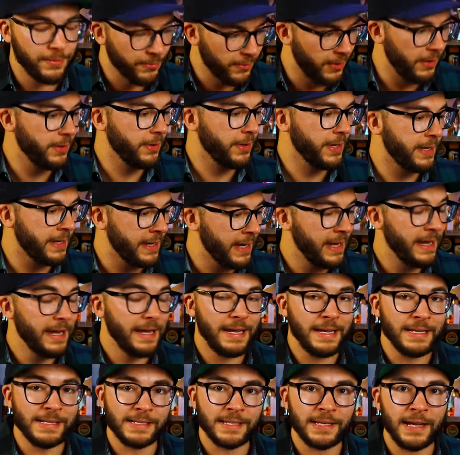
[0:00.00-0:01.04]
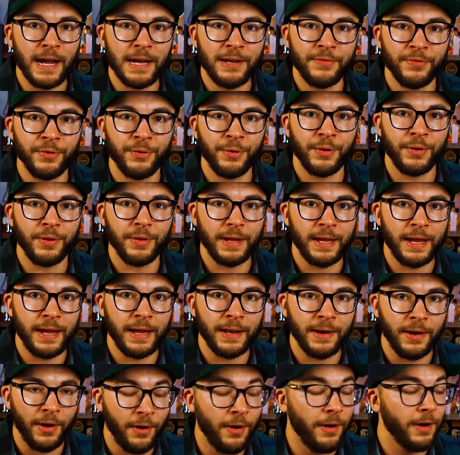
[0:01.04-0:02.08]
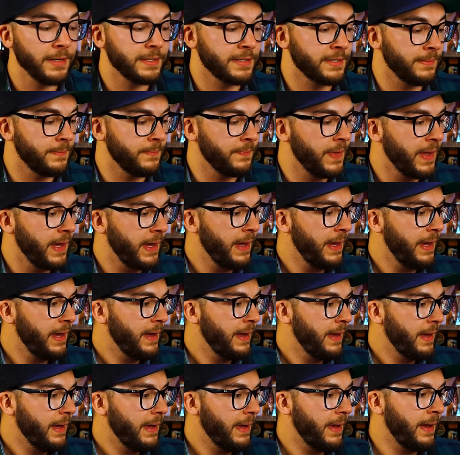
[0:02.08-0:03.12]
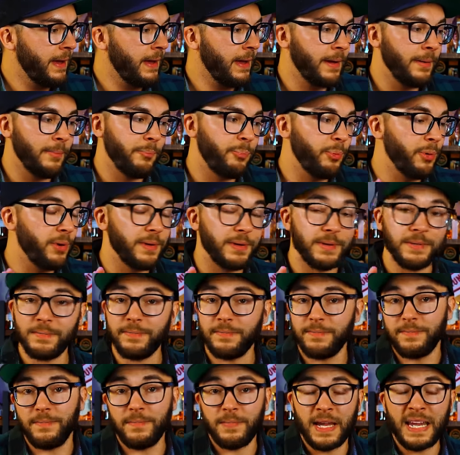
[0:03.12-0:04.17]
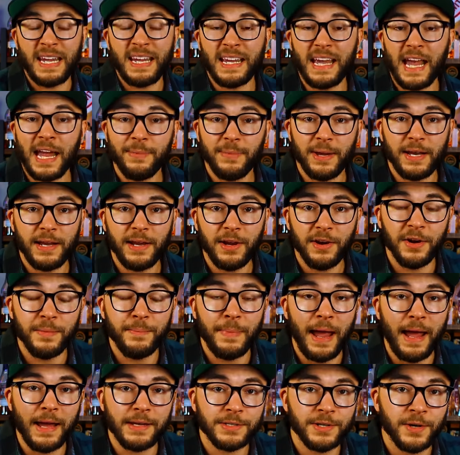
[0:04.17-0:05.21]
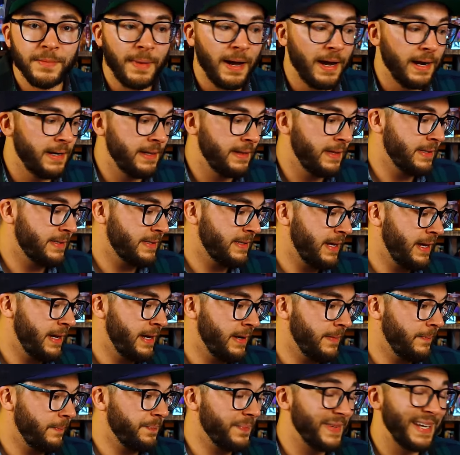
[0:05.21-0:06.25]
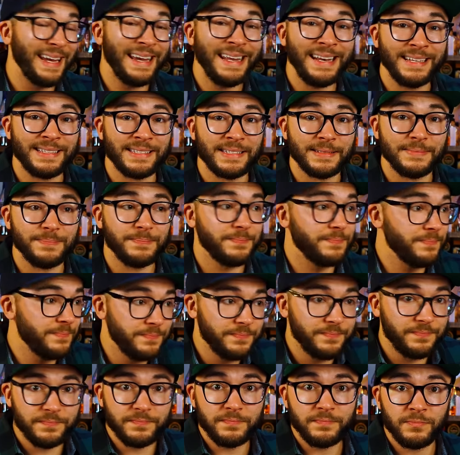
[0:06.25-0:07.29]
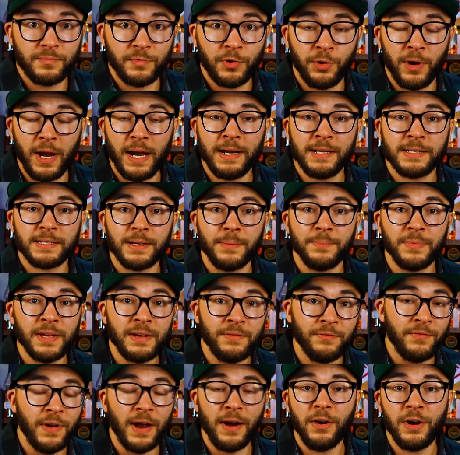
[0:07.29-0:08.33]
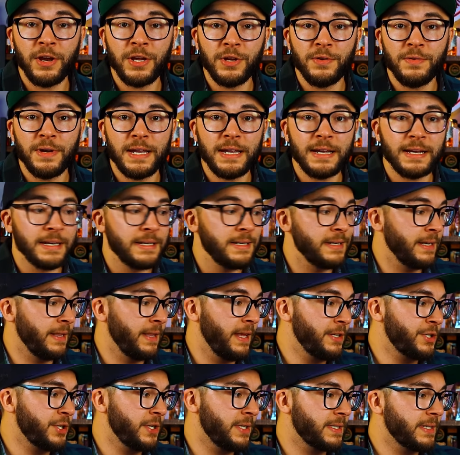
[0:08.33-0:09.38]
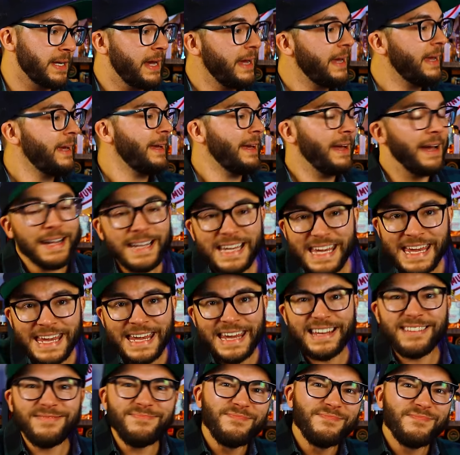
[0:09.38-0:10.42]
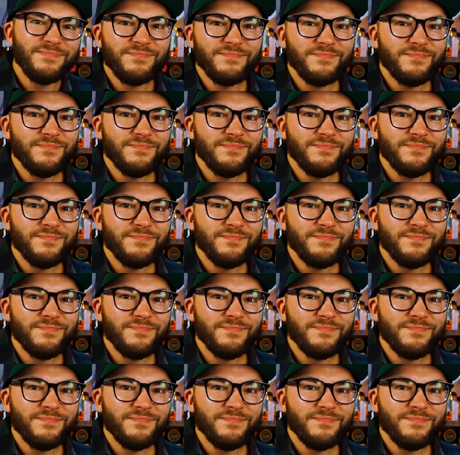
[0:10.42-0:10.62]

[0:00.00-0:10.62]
really insightful and awesome. Uh, but he came in here and masterminded this thing, and it's created something very unique and delicious. Again,